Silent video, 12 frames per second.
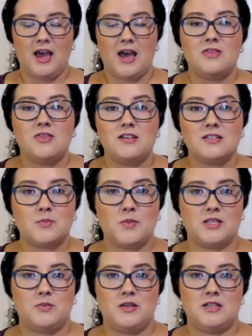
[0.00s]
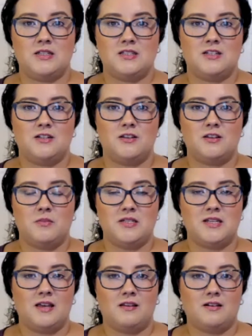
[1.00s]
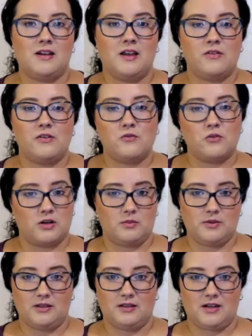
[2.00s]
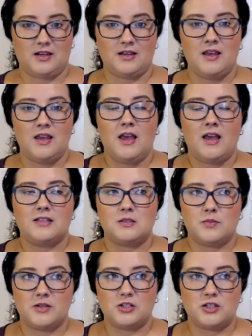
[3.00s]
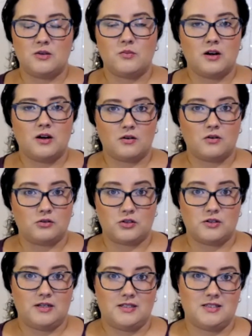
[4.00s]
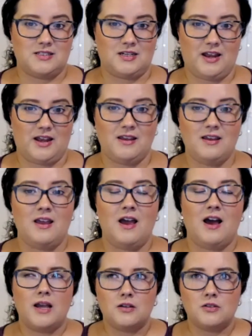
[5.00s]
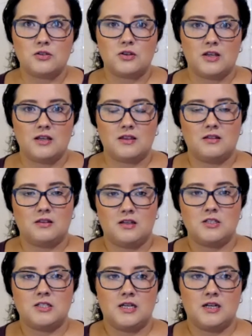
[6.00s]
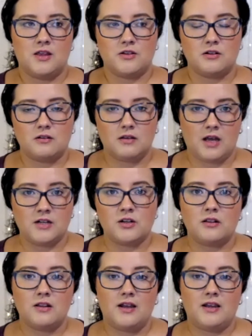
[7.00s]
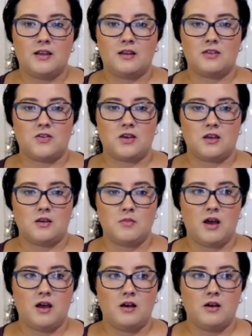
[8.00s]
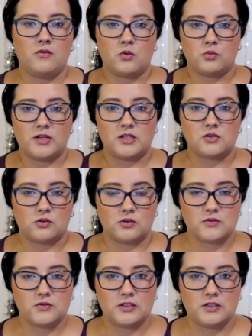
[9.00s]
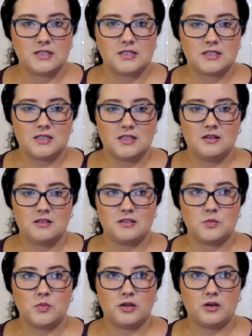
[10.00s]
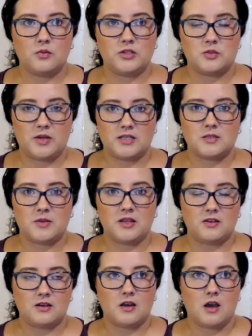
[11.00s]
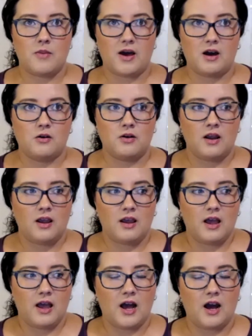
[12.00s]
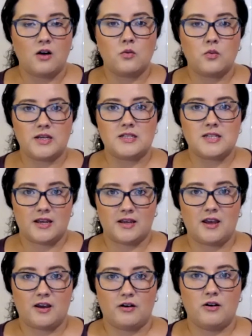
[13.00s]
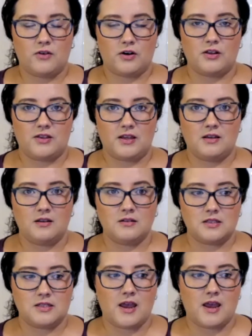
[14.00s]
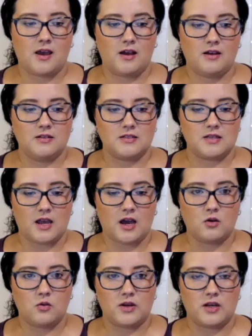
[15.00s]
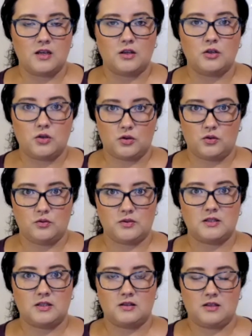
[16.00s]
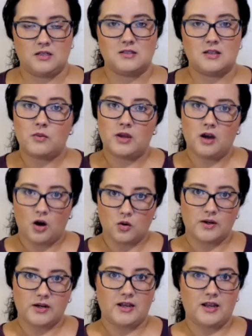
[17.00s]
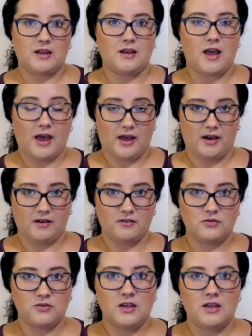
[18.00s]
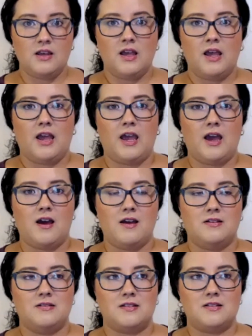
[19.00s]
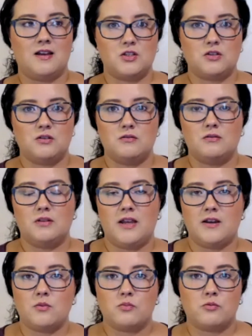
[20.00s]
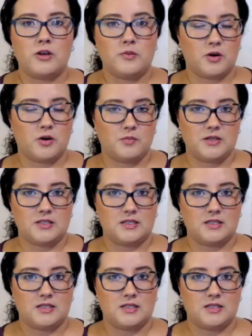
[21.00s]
And this makes me consider the mentality of affordability, especially where our culture is today. I also think that there's another underlying theme of resourcefulness in this book, which makes me think about how we take care of our things and how we use the things that we already have and to like repurpose